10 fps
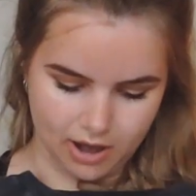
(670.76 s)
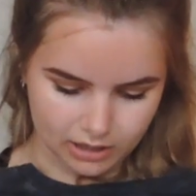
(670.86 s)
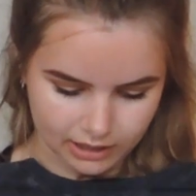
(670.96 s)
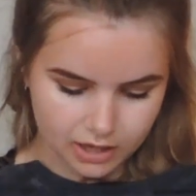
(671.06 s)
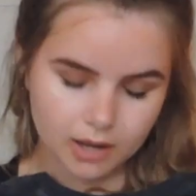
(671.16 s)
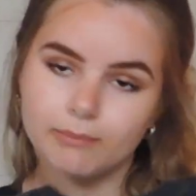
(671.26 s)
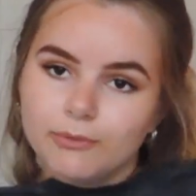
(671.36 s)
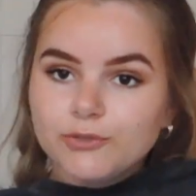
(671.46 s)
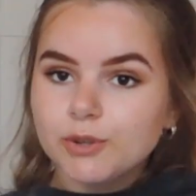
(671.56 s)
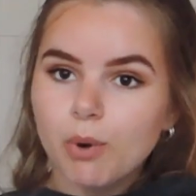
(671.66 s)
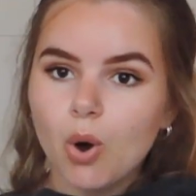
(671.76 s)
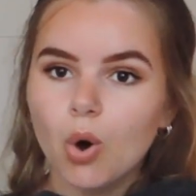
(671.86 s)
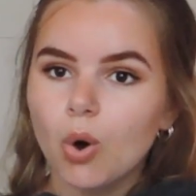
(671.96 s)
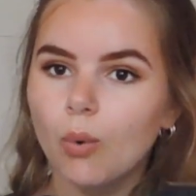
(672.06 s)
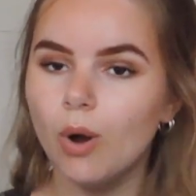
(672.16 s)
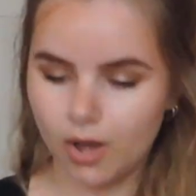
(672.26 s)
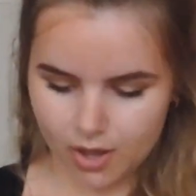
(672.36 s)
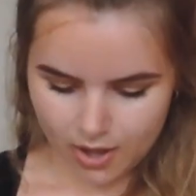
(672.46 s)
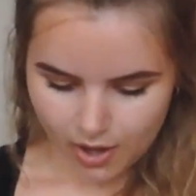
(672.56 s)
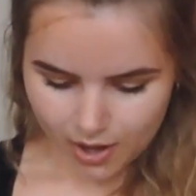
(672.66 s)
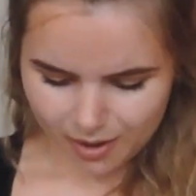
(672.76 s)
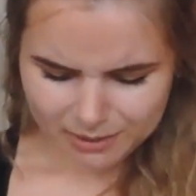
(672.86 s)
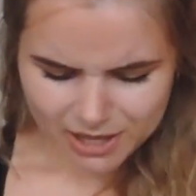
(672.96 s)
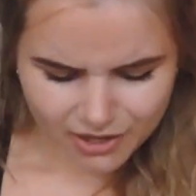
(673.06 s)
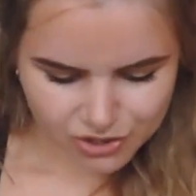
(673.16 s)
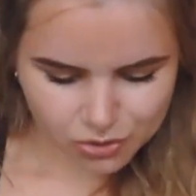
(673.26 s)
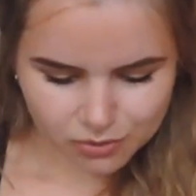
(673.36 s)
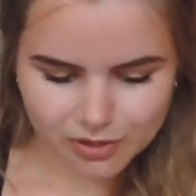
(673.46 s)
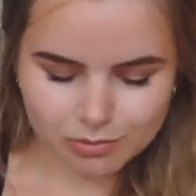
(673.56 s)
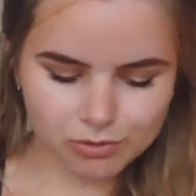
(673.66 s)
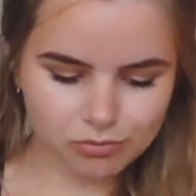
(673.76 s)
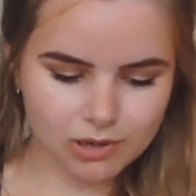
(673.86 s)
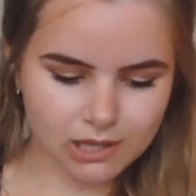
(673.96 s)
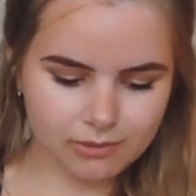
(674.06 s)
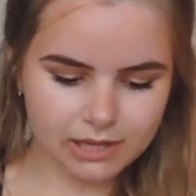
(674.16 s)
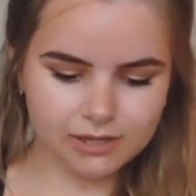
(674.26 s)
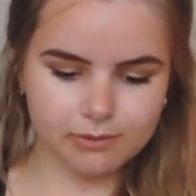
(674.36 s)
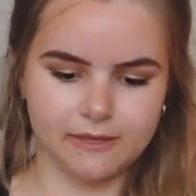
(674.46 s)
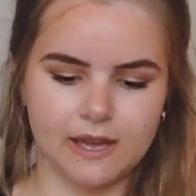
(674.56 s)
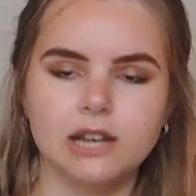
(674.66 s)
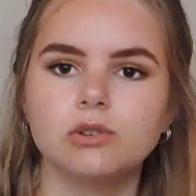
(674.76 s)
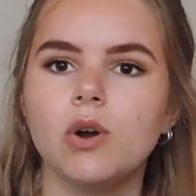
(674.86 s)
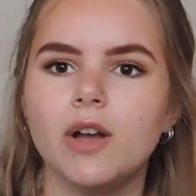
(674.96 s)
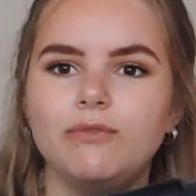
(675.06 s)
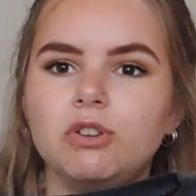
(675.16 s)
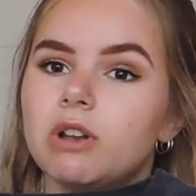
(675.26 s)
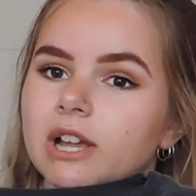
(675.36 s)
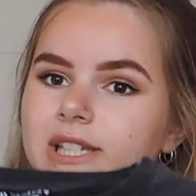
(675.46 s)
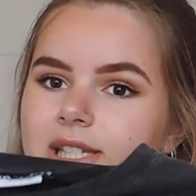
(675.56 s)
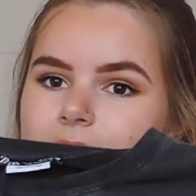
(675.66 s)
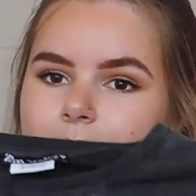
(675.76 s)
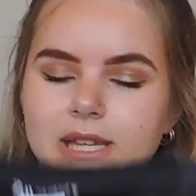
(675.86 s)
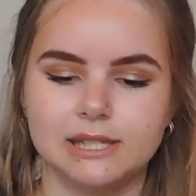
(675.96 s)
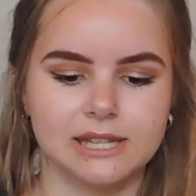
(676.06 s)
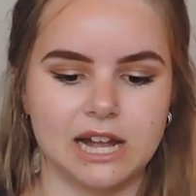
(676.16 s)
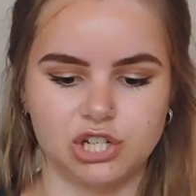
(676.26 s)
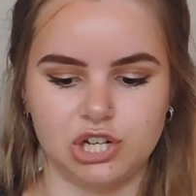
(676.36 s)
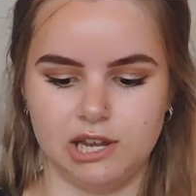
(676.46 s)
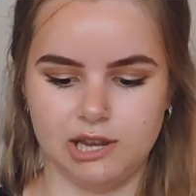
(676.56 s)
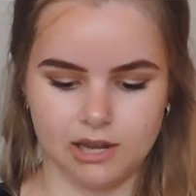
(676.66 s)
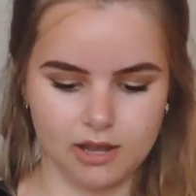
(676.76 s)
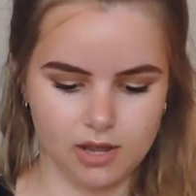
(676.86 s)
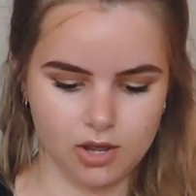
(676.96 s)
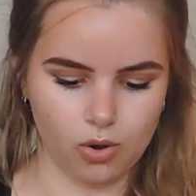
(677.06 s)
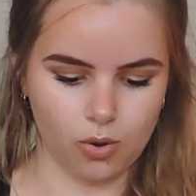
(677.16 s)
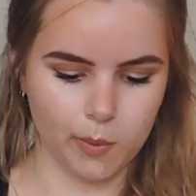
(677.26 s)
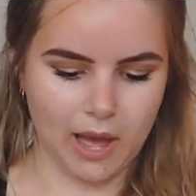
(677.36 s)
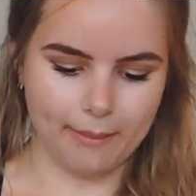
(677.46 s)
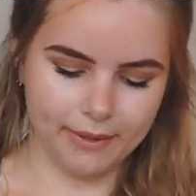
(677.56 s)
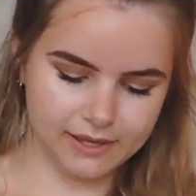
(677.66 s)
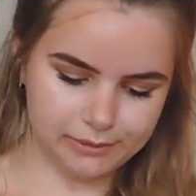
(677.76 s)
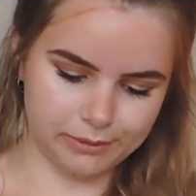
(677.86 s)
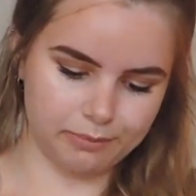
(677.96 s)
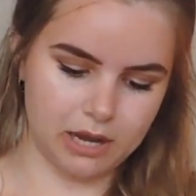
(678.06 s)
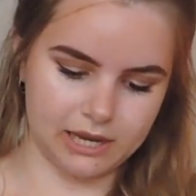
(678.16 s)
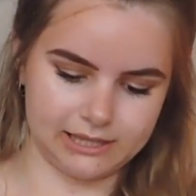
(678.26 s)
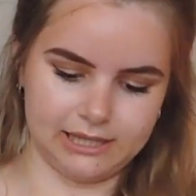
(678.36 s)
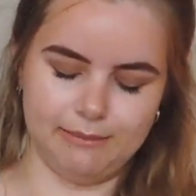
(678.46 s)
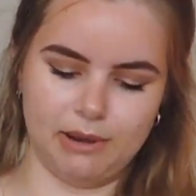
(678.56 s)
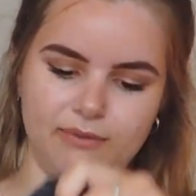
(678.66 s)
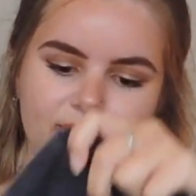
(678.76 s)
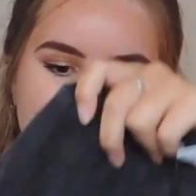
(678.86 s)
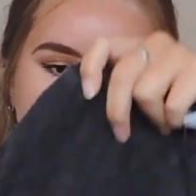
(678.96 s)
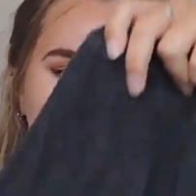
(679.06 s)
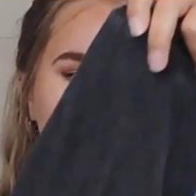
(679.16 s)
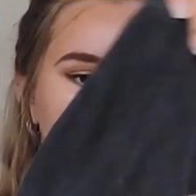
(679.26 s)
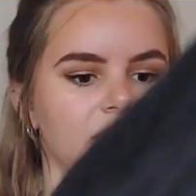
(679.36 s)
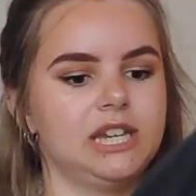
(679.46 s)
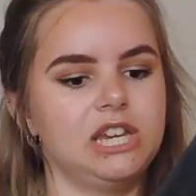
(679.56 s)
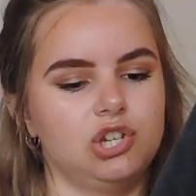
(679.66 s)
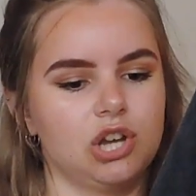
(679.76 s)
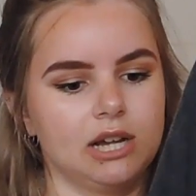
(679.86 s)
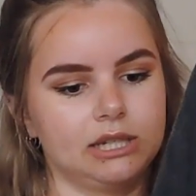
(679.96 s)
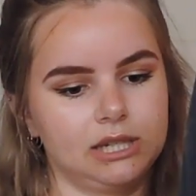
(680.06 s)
it like comfortable. Yeah, I just thought this was really, really sweet. They had quite a few like Disney pieces actually on there, but this was personally my favourite of the t-shirt